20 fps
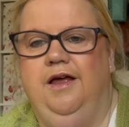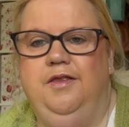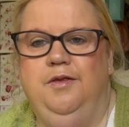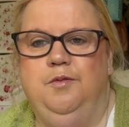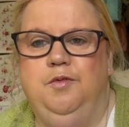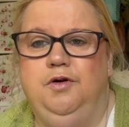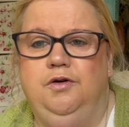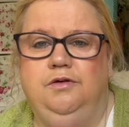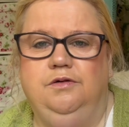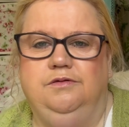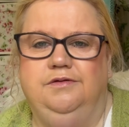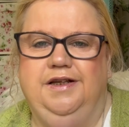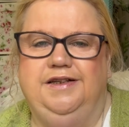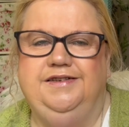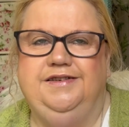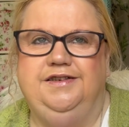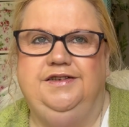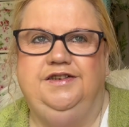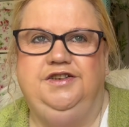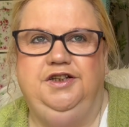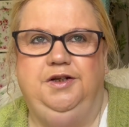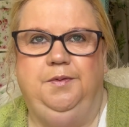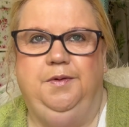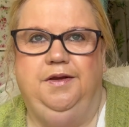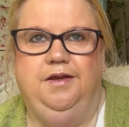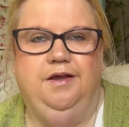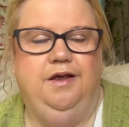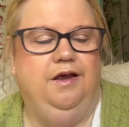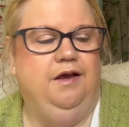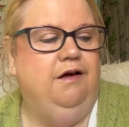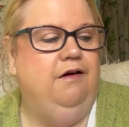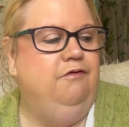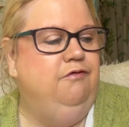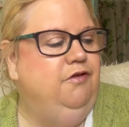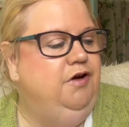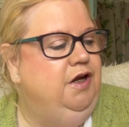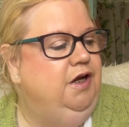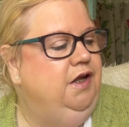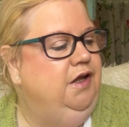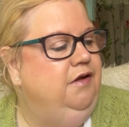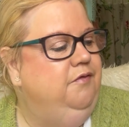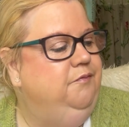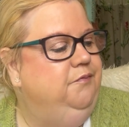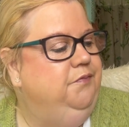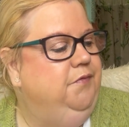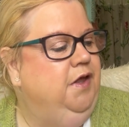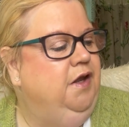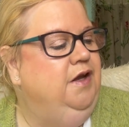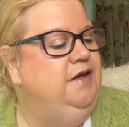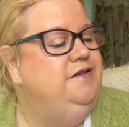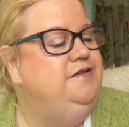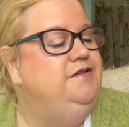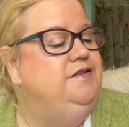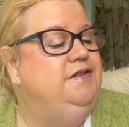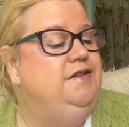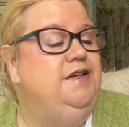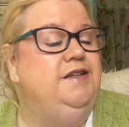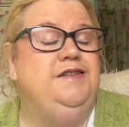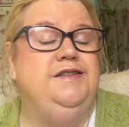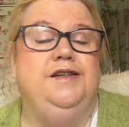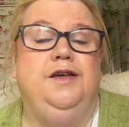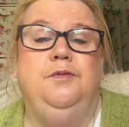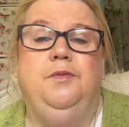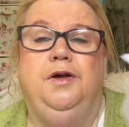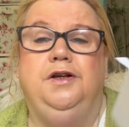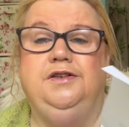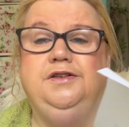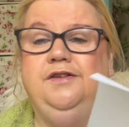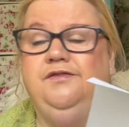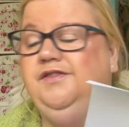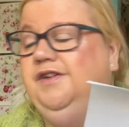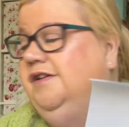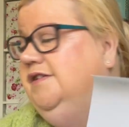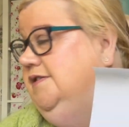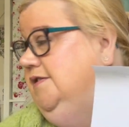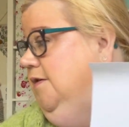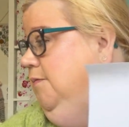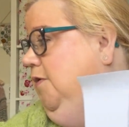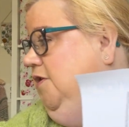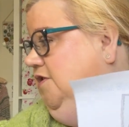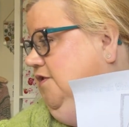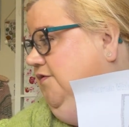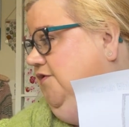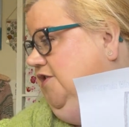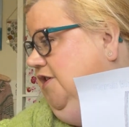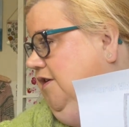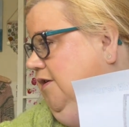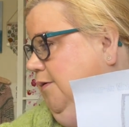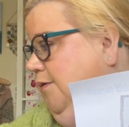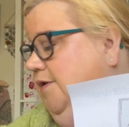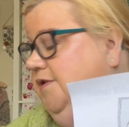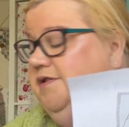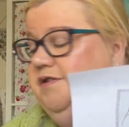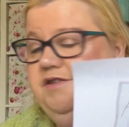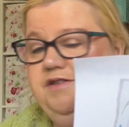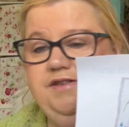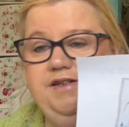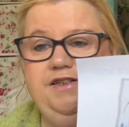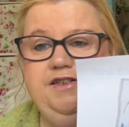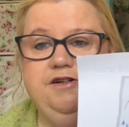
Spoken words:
them all. That's the stupid thing. I did so much. I've done so much of January, so I just need to